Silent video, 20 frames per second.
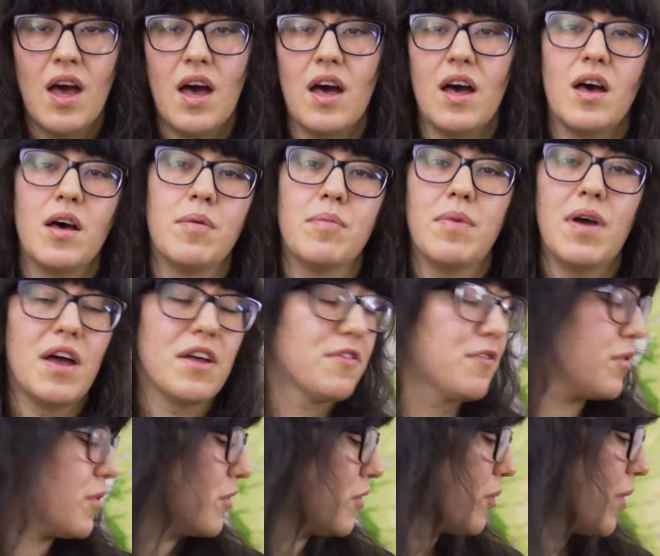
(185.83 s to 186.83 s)
As
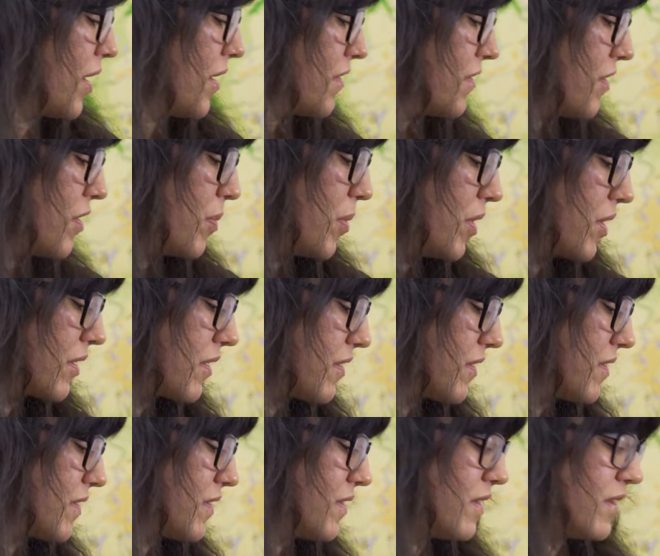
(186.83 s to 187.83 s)
for the rest of the
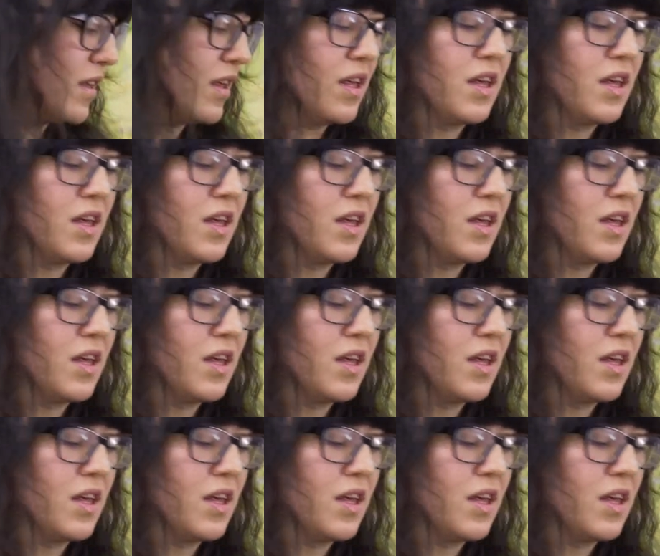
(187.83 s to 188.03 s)
books,